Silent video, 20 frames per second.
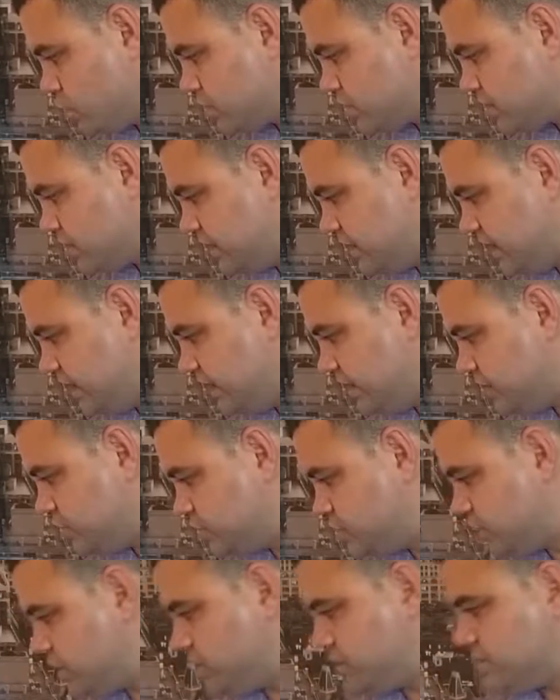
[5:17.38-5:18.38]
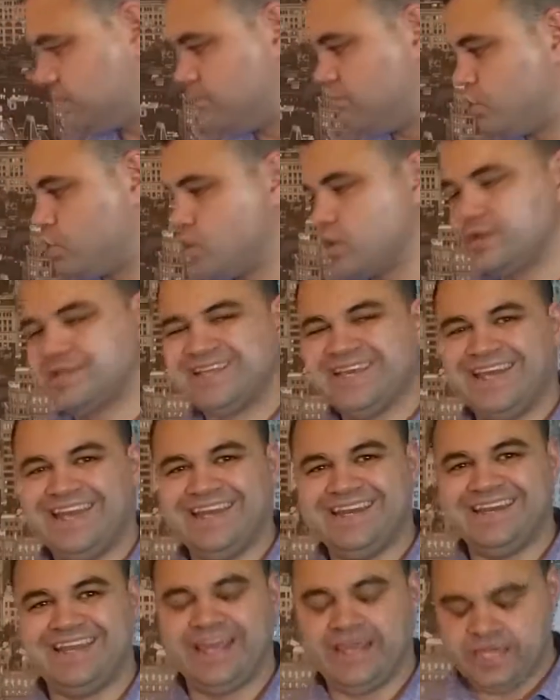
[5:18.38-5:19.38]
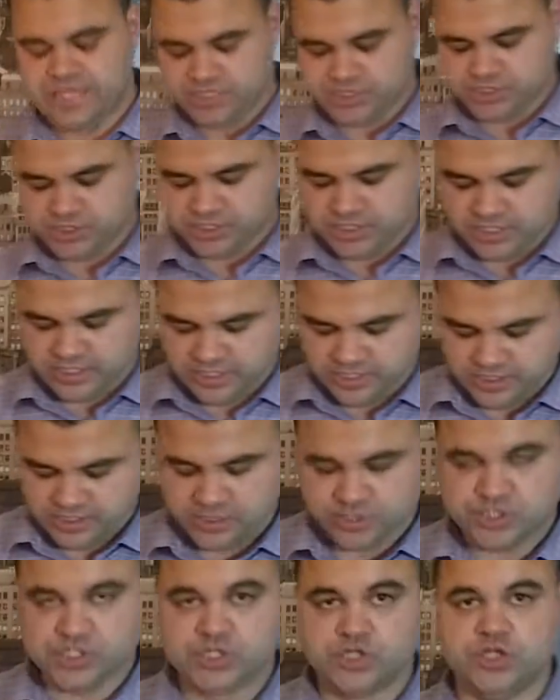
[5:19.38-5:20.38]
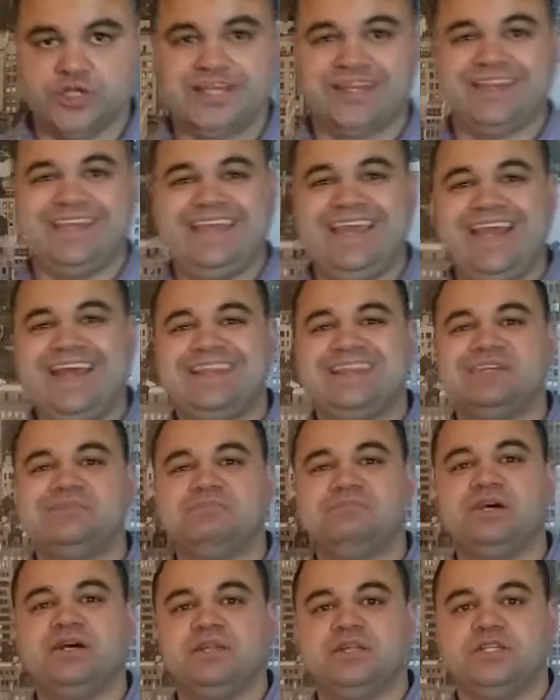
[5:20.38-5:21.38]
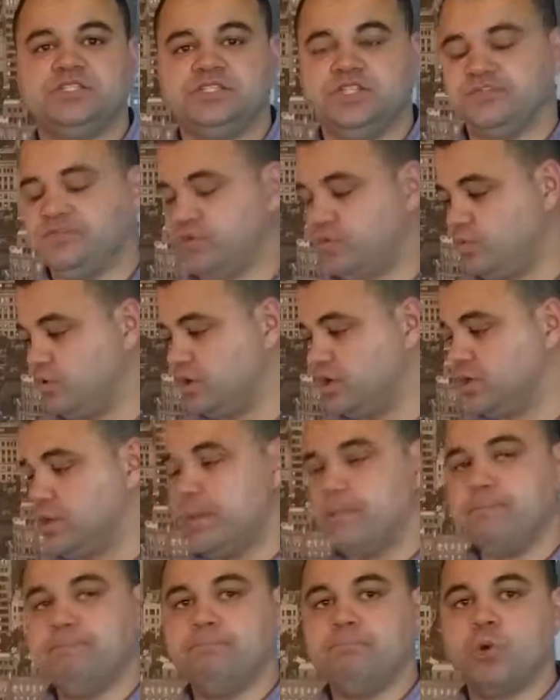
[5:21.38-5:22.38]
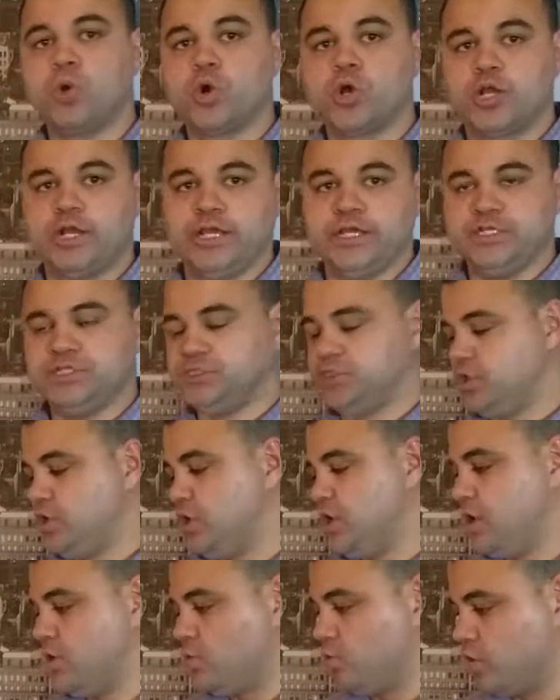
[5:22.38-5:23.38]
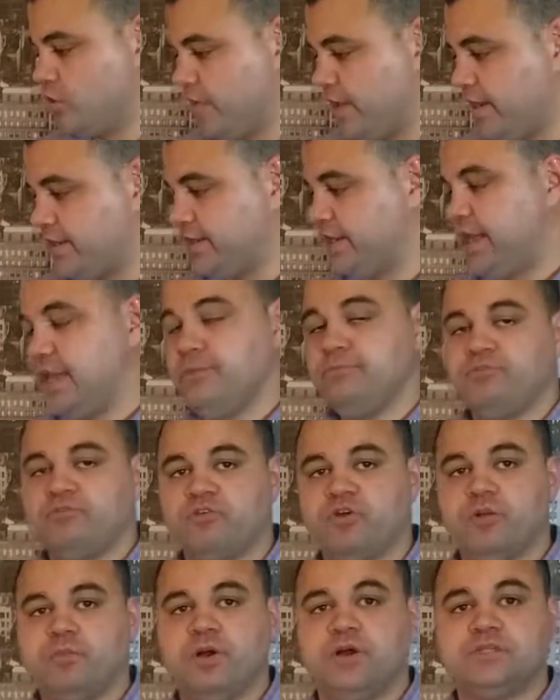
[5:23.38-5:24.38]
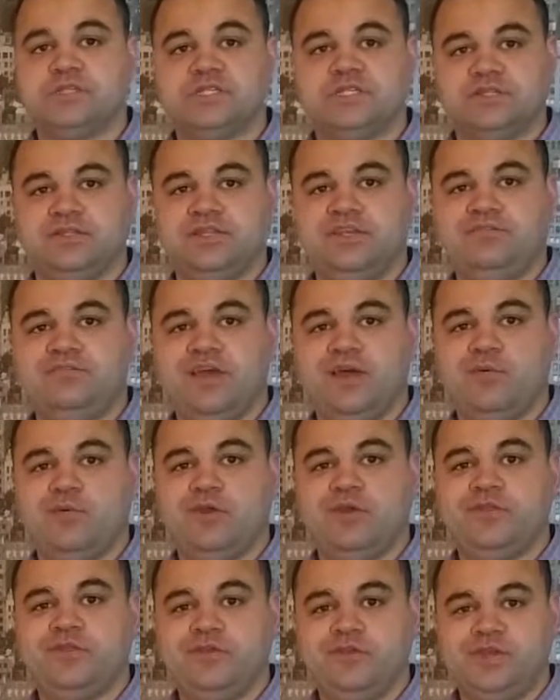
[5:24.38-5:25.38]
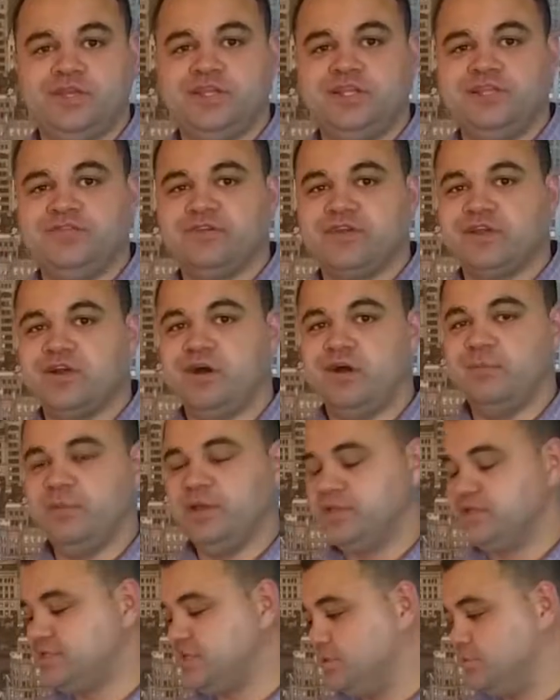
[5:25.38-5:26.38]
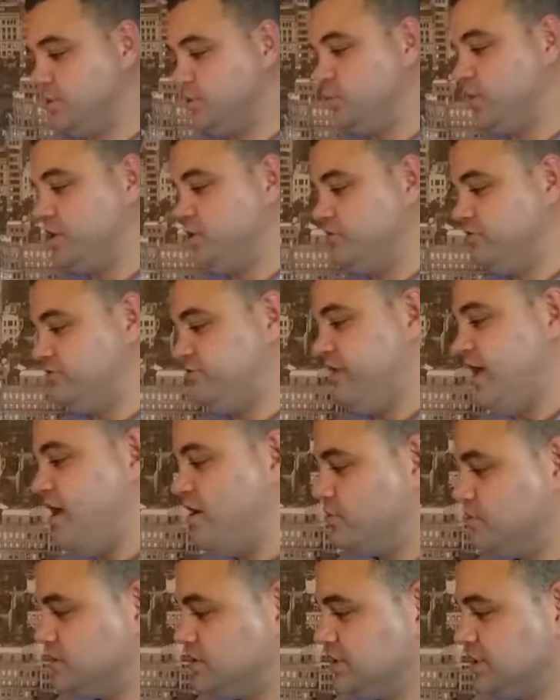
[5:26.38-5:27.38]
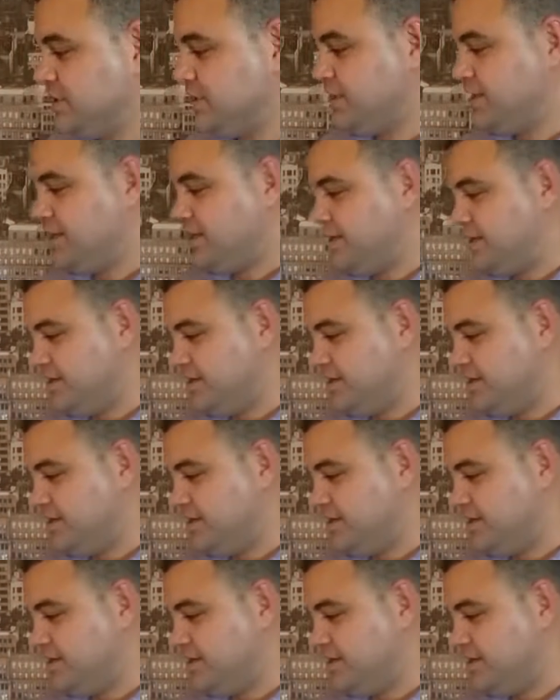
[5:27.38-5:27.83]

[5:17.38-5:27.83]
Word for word: Mort gauge, mort and gauge. You should look at the etymology of the word mortgage where that came from. I'll just leave that with you. You can leave a comment and tell me what you found.